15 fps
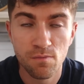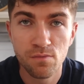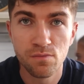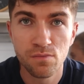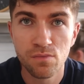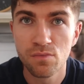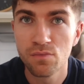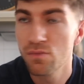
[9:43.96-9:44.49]

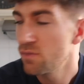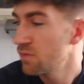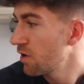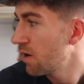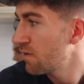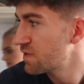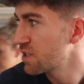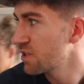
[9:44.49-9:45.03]
Mm.
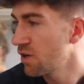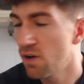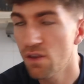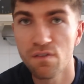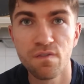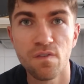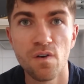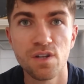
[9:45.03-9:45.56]
obviously not
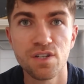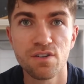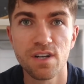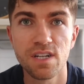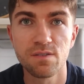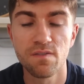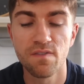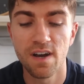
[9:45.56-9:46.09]
the 40
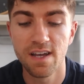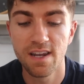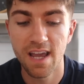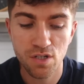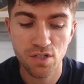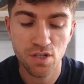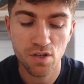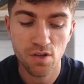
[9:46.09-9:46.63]
degrees we've had. I'm
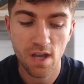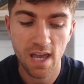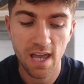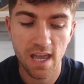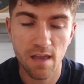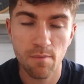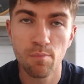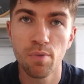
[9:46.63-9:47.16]
going to do
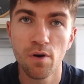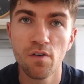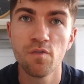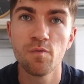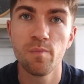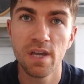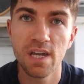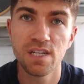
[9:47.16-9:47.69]
a
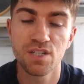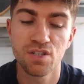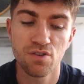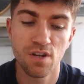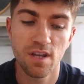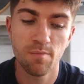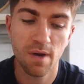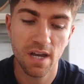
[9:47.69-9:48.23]
puff
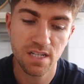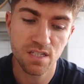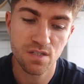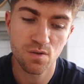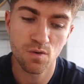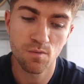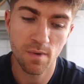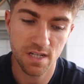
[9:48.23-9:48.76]
pastry,
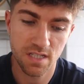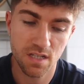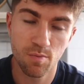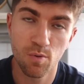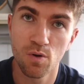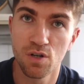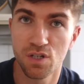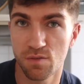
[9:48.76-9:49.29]
pesto,
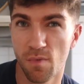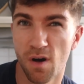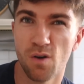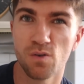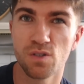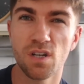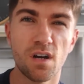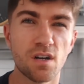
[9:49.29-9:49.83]
mascarpone and
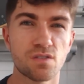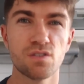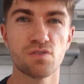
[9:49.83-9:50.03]
tomato tart.